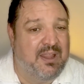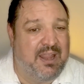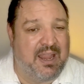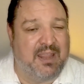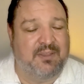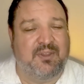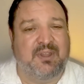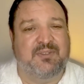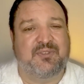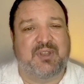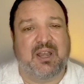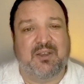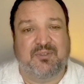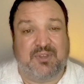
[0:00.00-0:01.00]
And
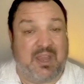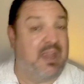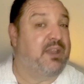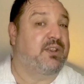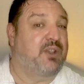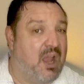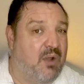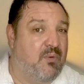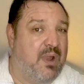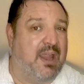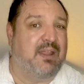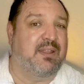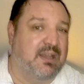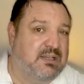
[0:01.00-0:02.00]
instead of saying
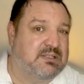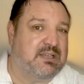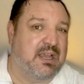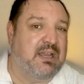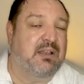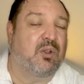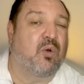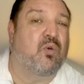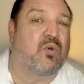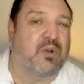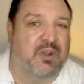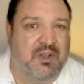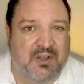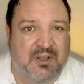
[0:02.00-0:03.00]
Yahweh, they say Lord